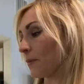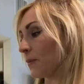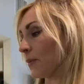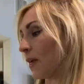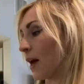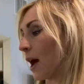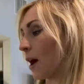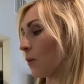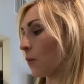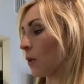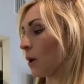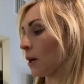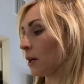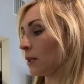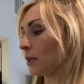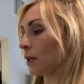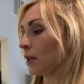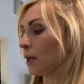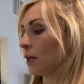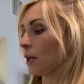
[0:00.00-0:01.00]
That
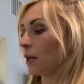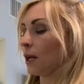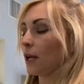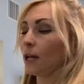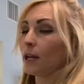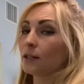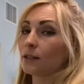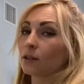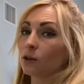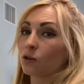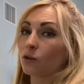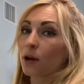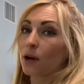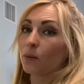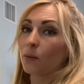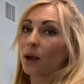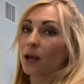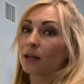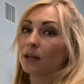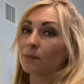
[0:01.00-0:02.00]
one is a great
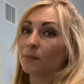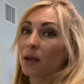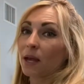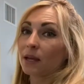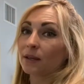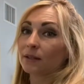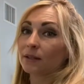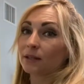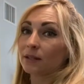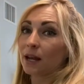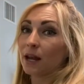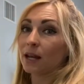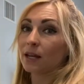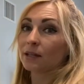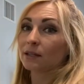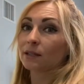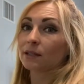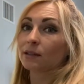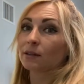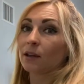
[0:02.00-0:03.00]
way to make
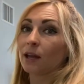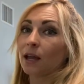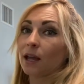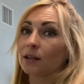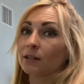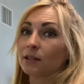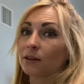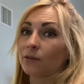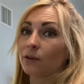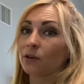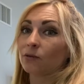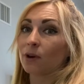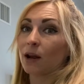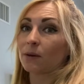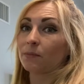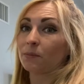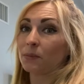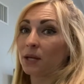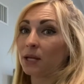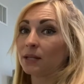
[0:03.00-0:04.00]
steaks and different
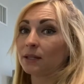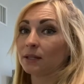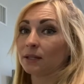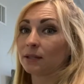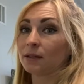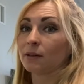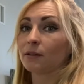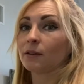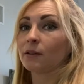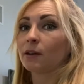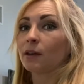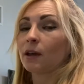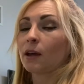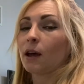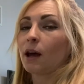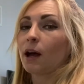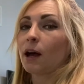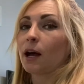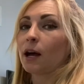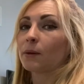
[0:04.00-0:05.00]
red meats.
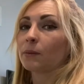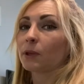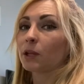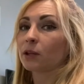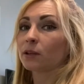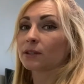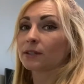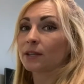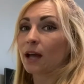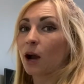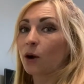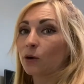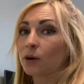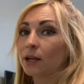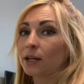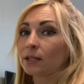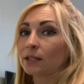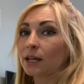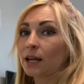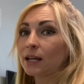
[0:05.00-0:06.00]
A little soury
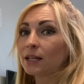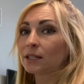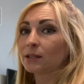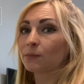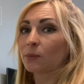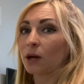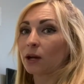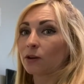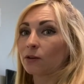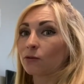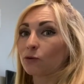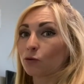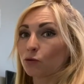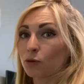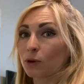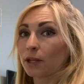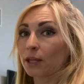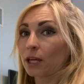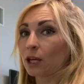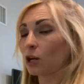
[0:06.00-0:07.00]
in taste, but
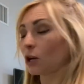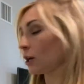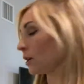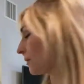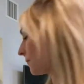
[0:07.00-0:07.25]
really good.